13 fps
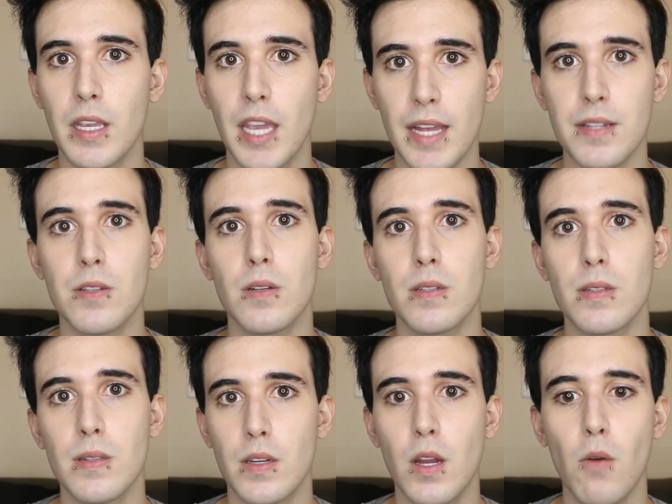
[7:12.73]

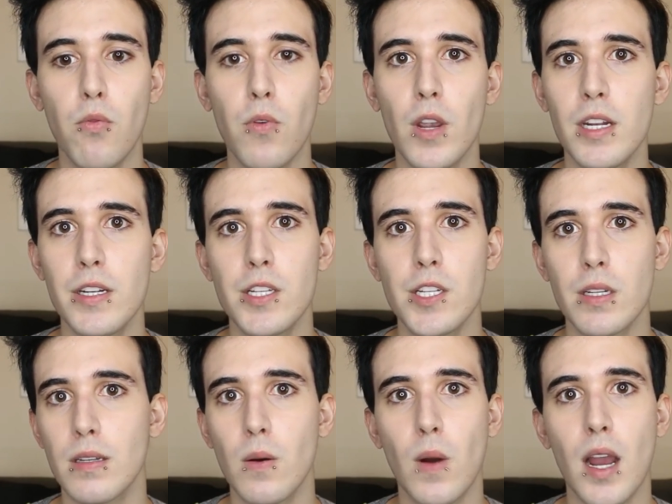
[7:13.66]
Cancelled. No
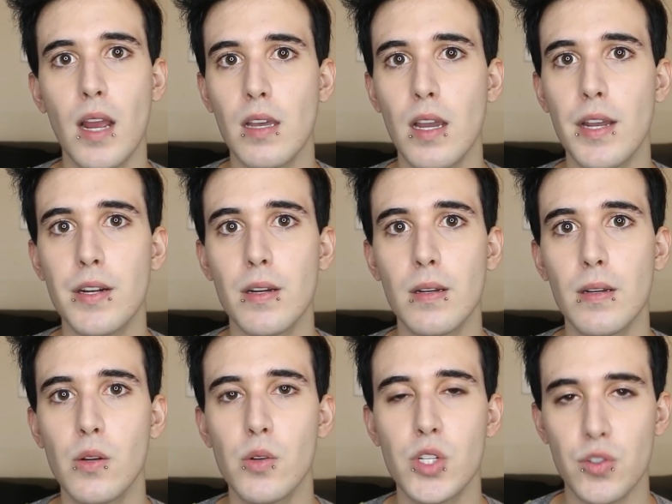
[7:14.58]
fringe, no eyeliner,
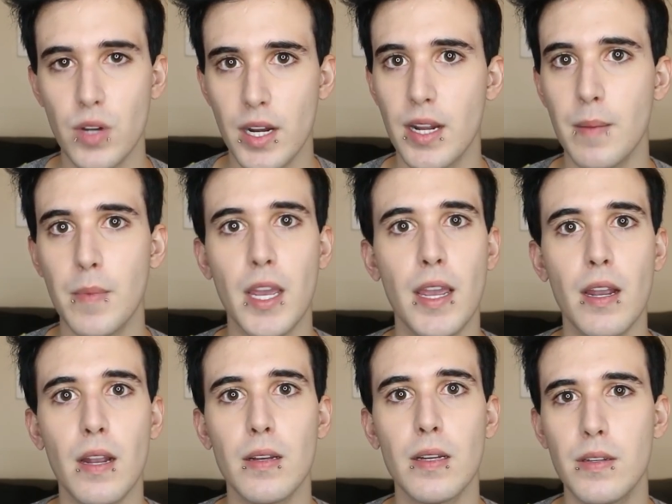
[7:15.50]
no straightening my
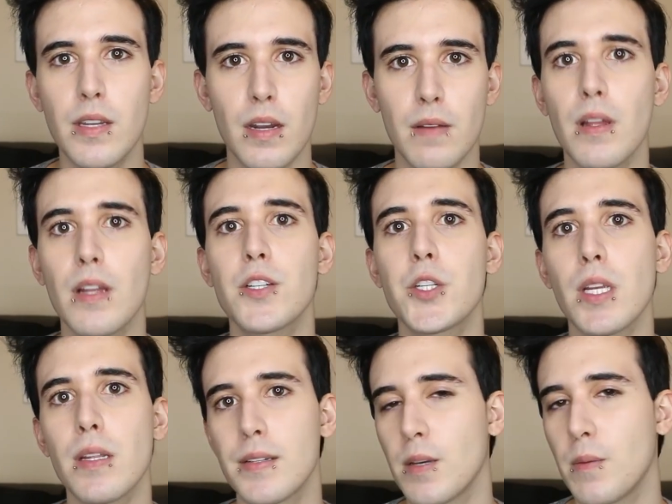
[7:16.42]
hair, none of that
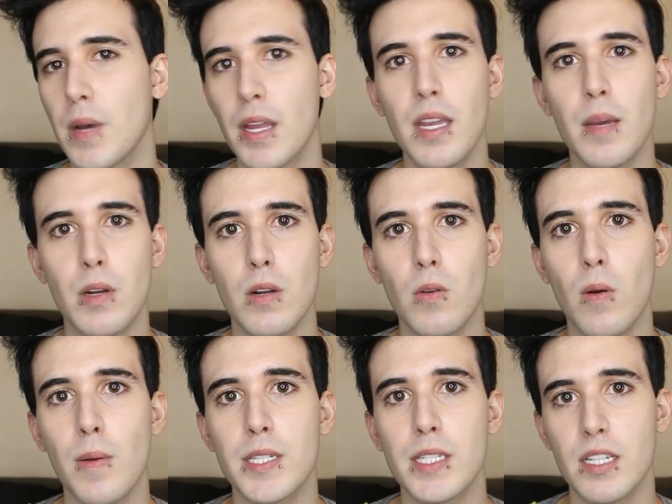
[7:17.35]
shit until My Chemical
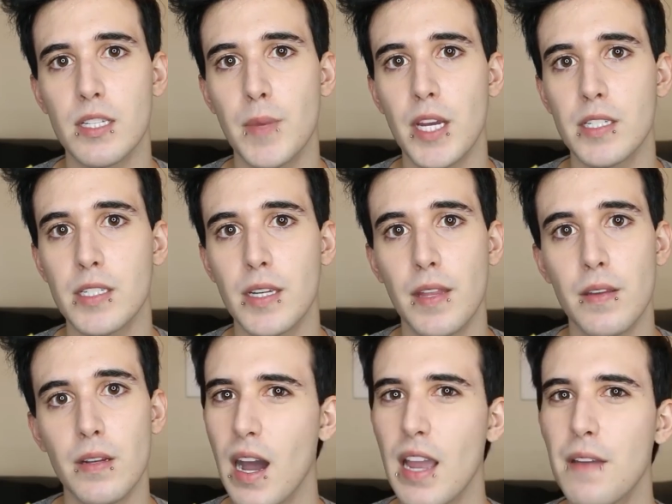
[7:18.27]
Romance gets back
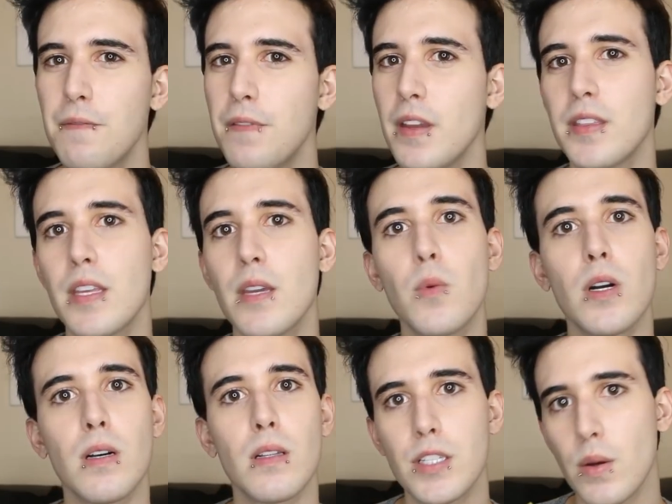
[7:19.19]
together. I have faith they
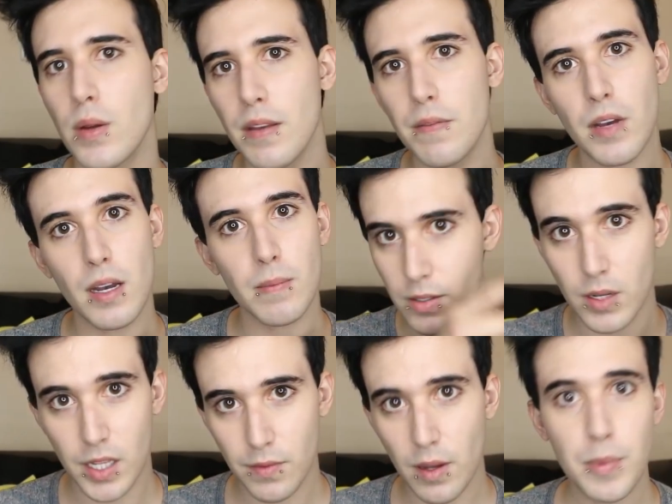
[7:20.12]
will. Don't give up.
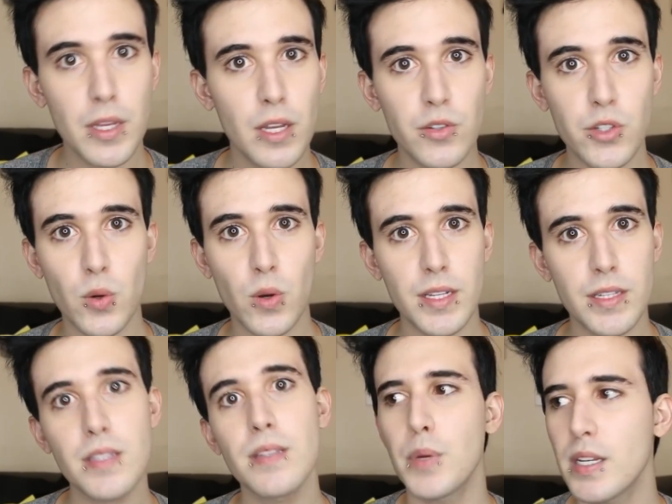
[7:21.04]
Don't give up,
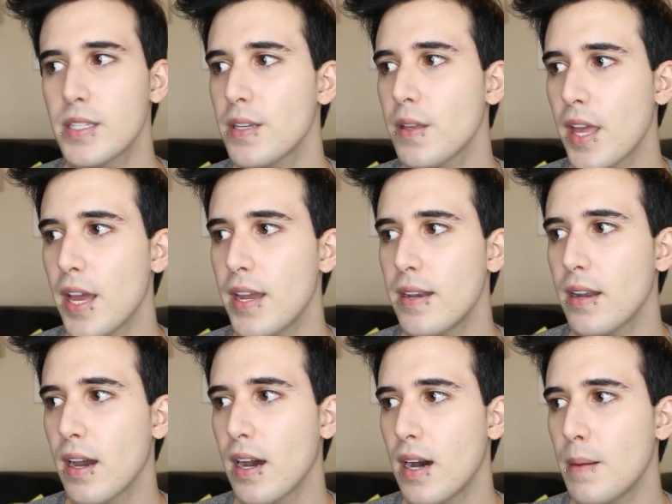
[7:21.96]
Killjoys. But until
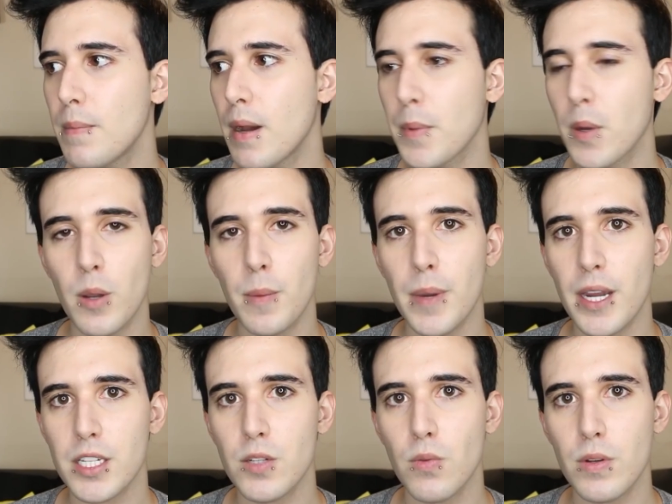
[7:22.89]
then, um, I'm going
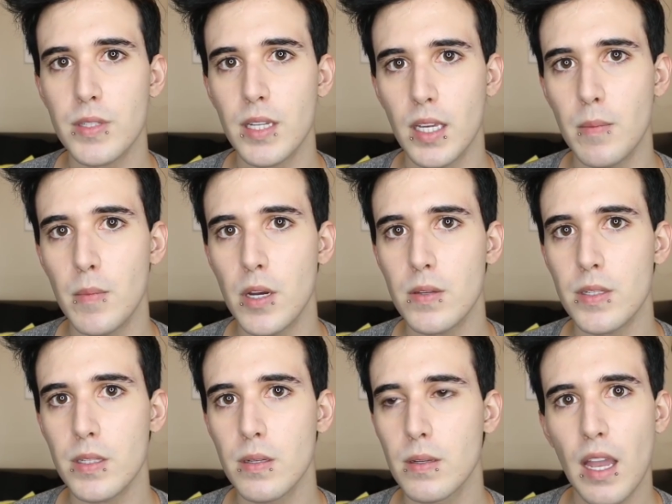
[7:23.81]
back to roasting
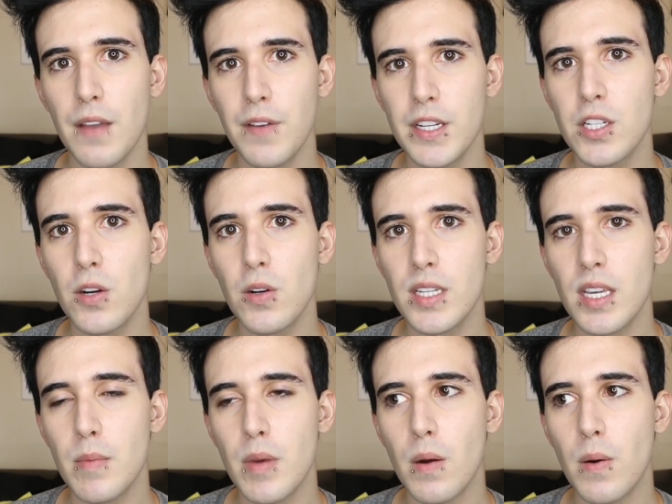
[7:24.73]
emos. If I turned
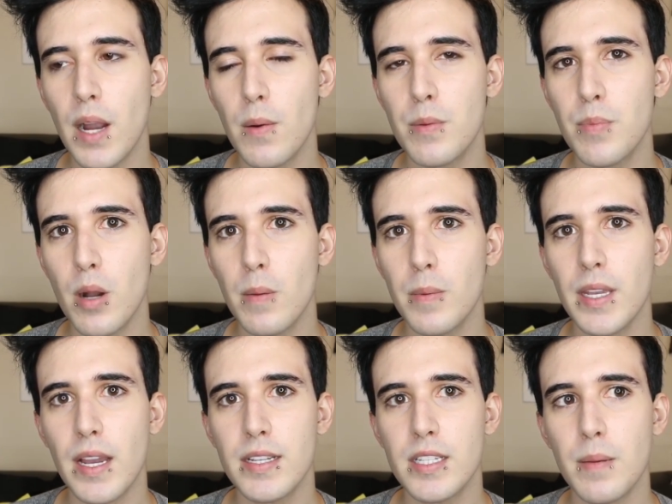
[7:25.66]
emo, I would
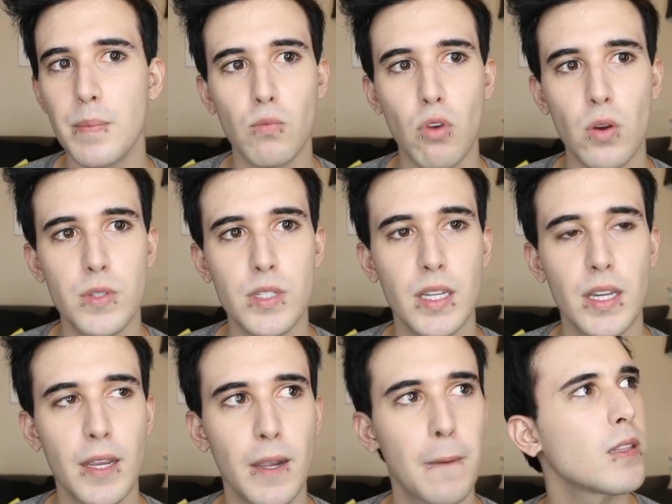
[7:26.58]
probably end up
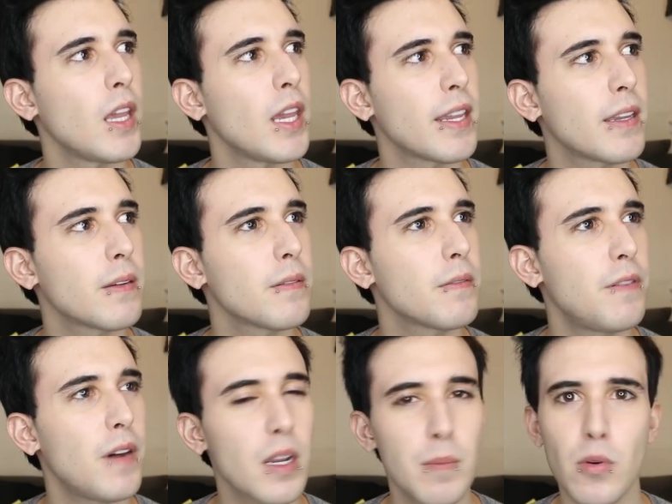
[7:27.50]
roasting, like,
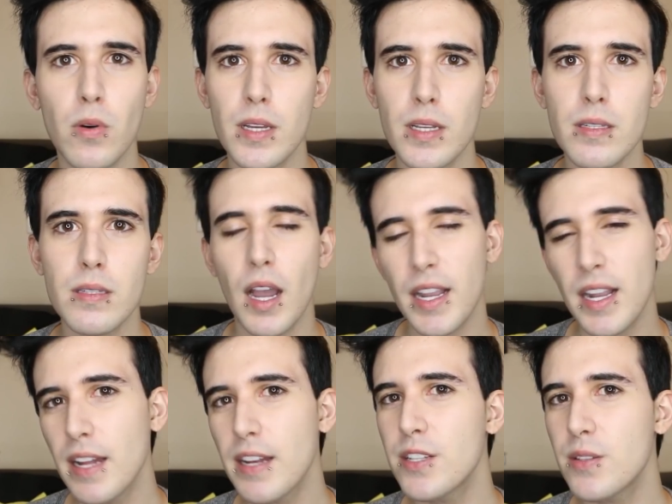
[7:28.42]
fuck boys. I
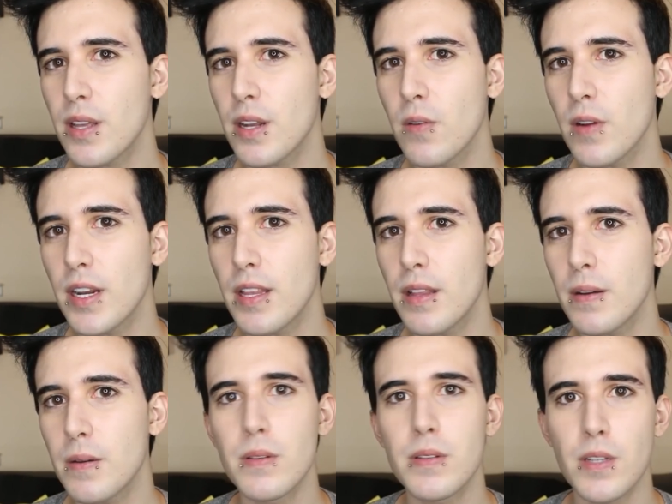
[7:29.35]
kinda do that already
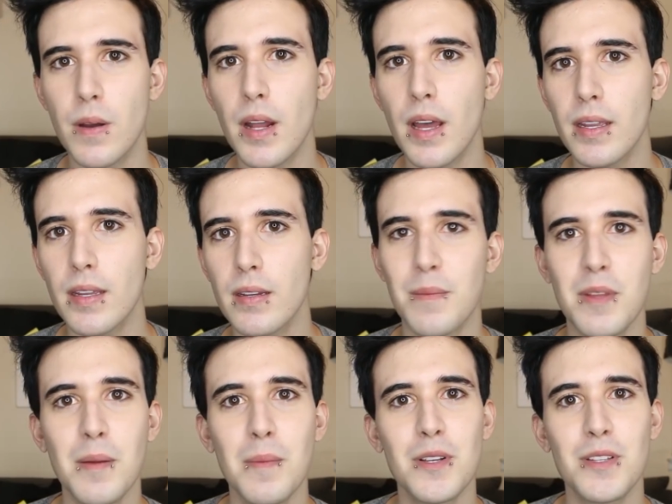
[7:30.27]
though, don't I? It'd
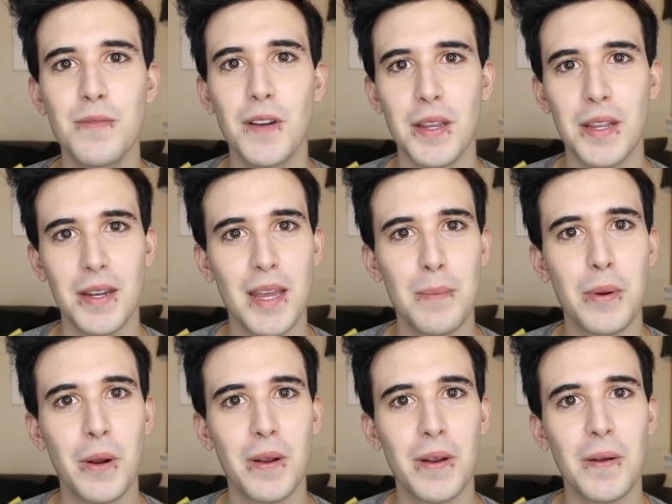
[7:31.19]
be the most fucking
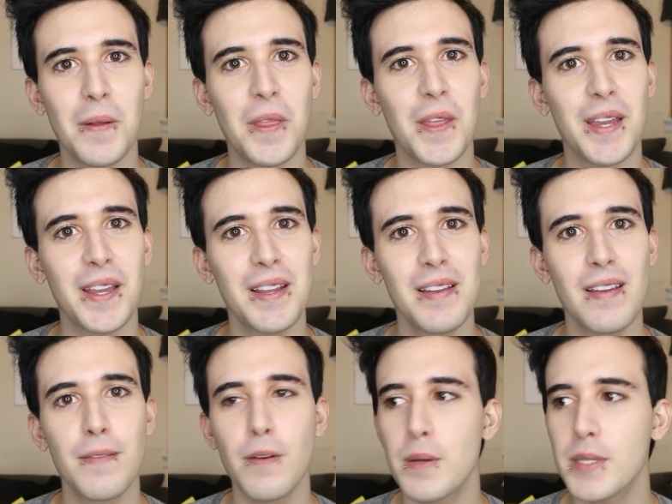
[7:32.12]
hypocritical thing
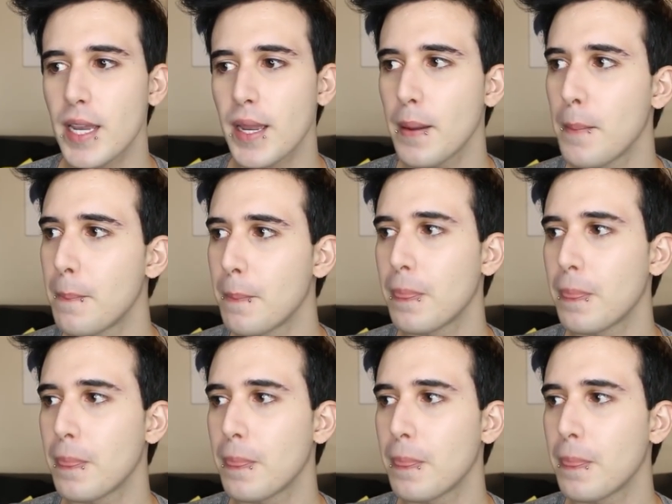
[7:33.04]
if I was like,